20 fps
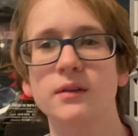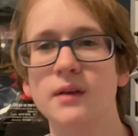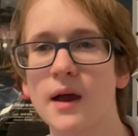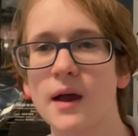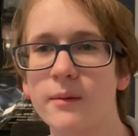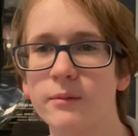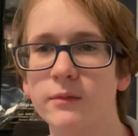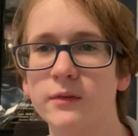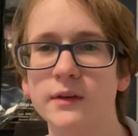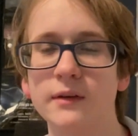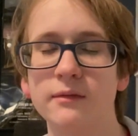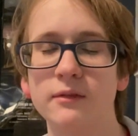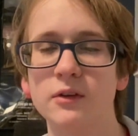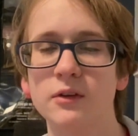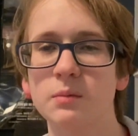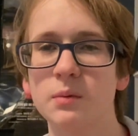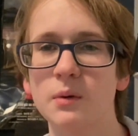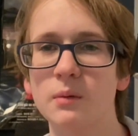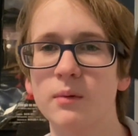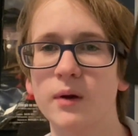time, Steven
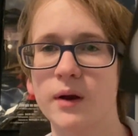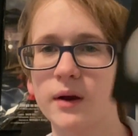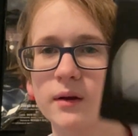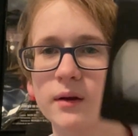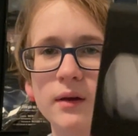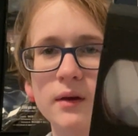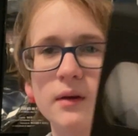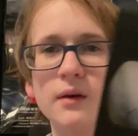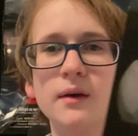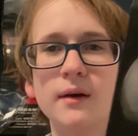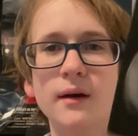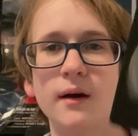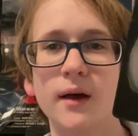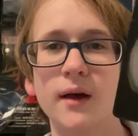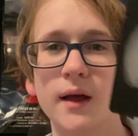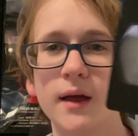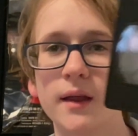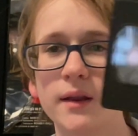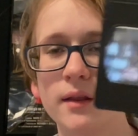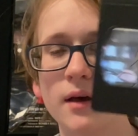Spielberg,
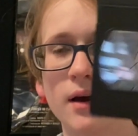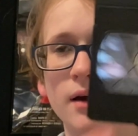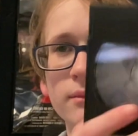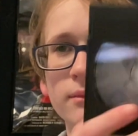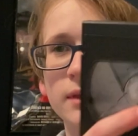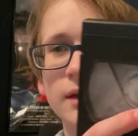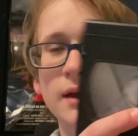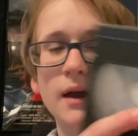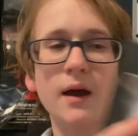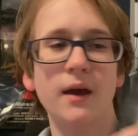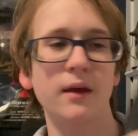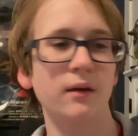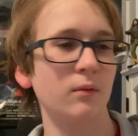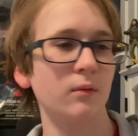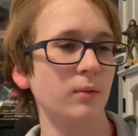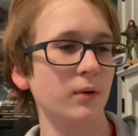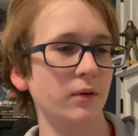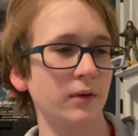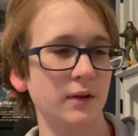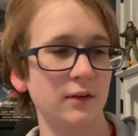and um, the guy who
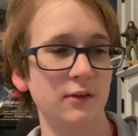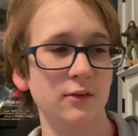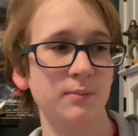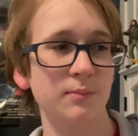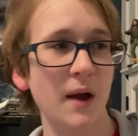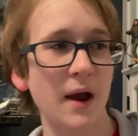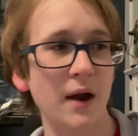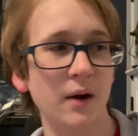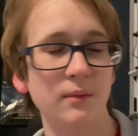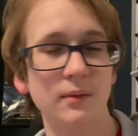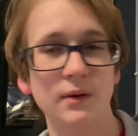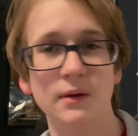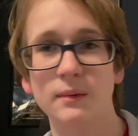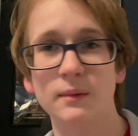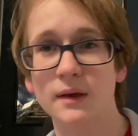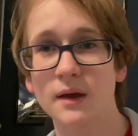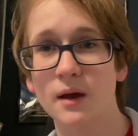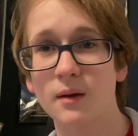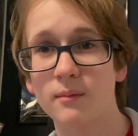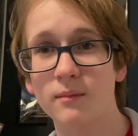really inspired me to
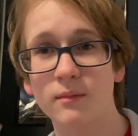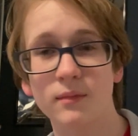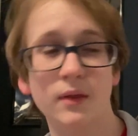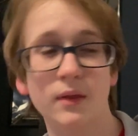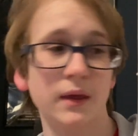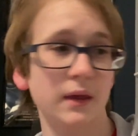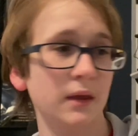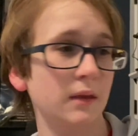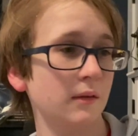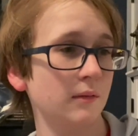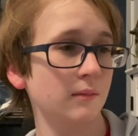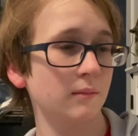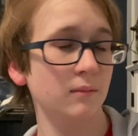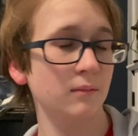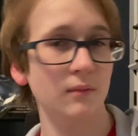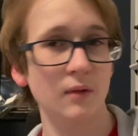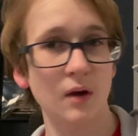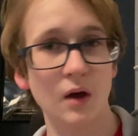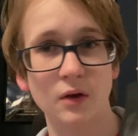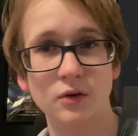become like
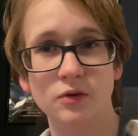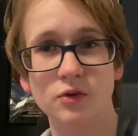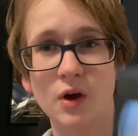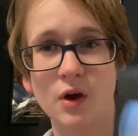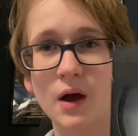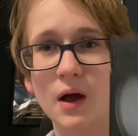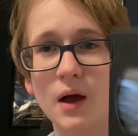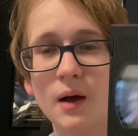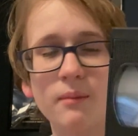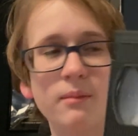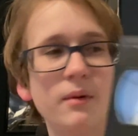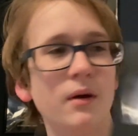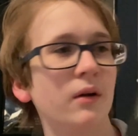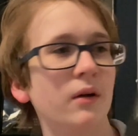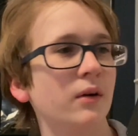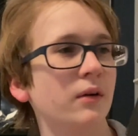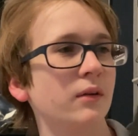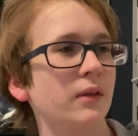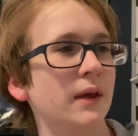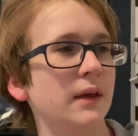a job,
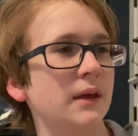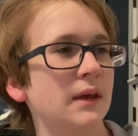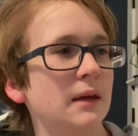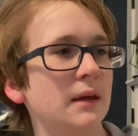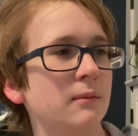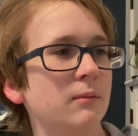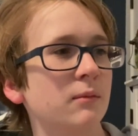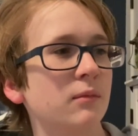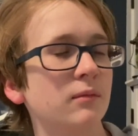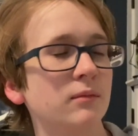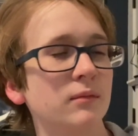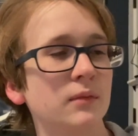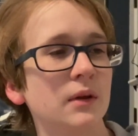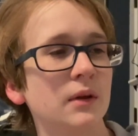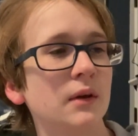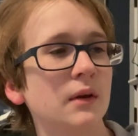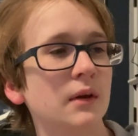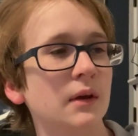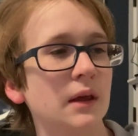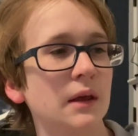or like he,
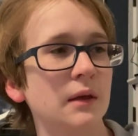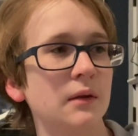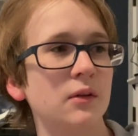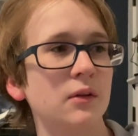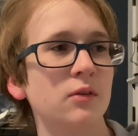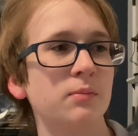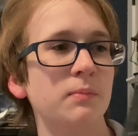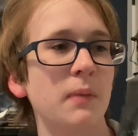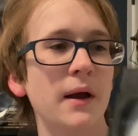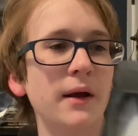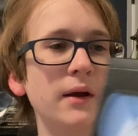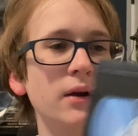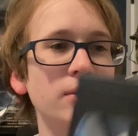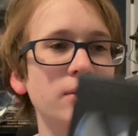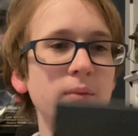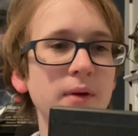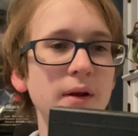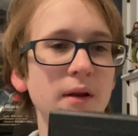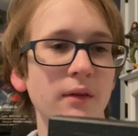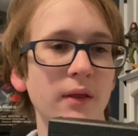he inspired
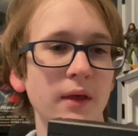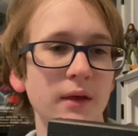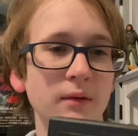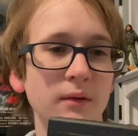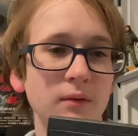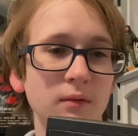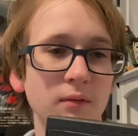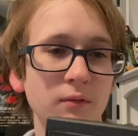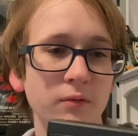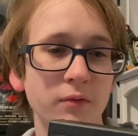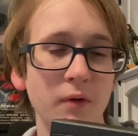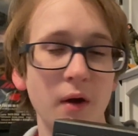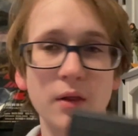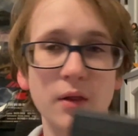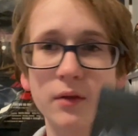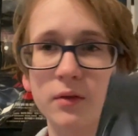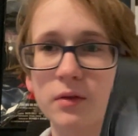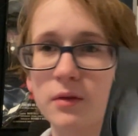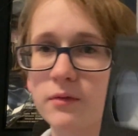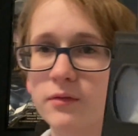me to like
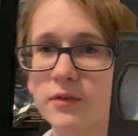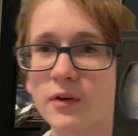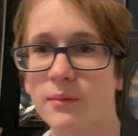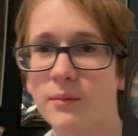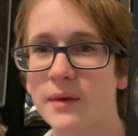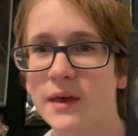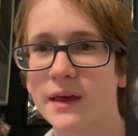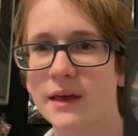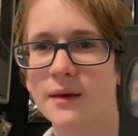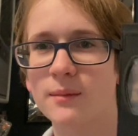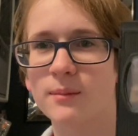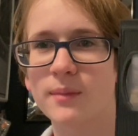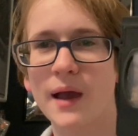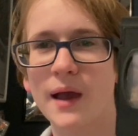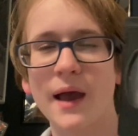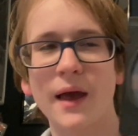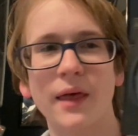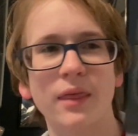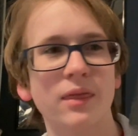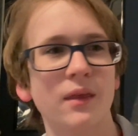follow the filmmaking
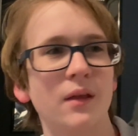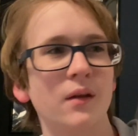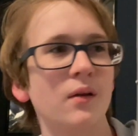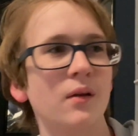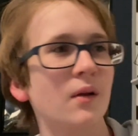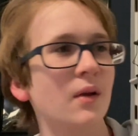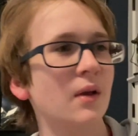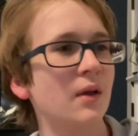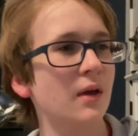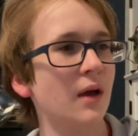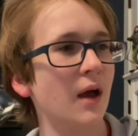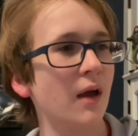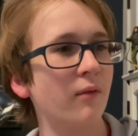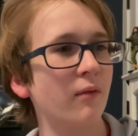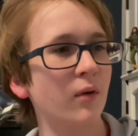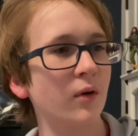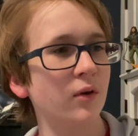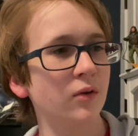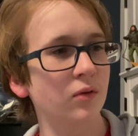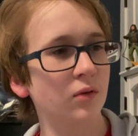path, and I've
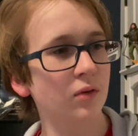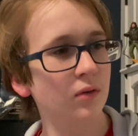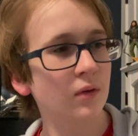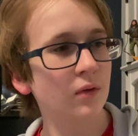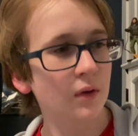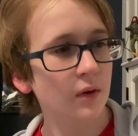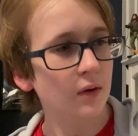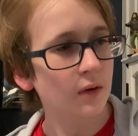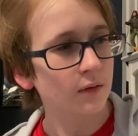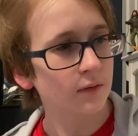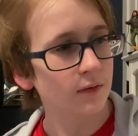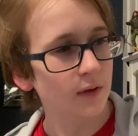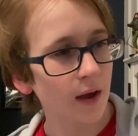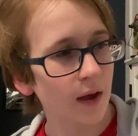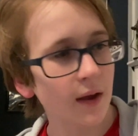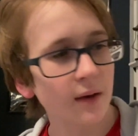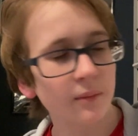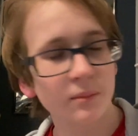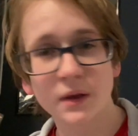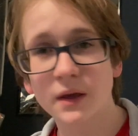always
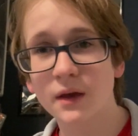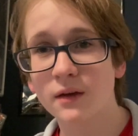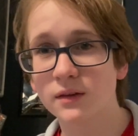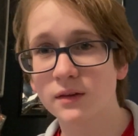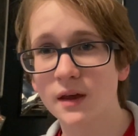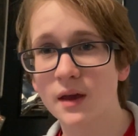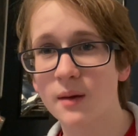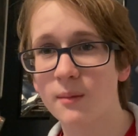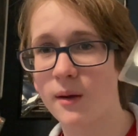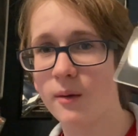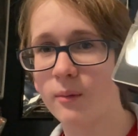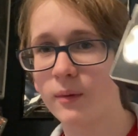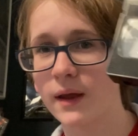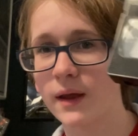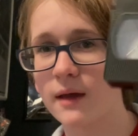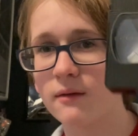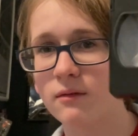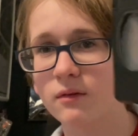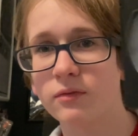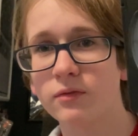said, because of him, I want to
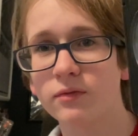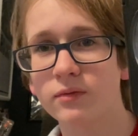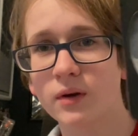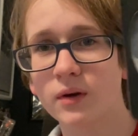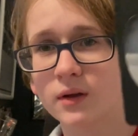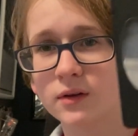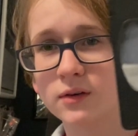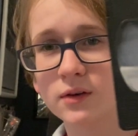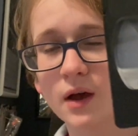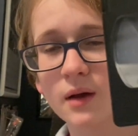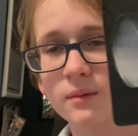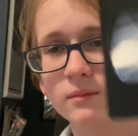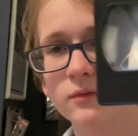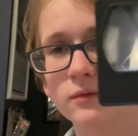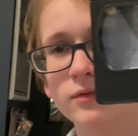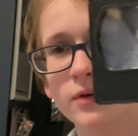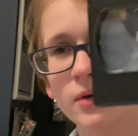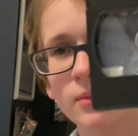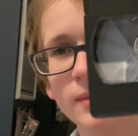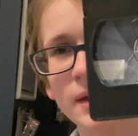have a, a, job in
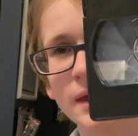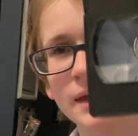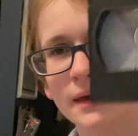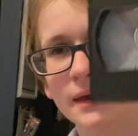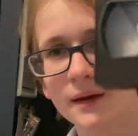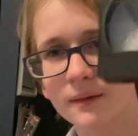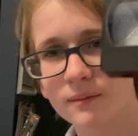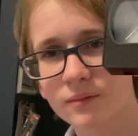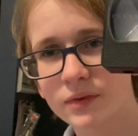filmmaking.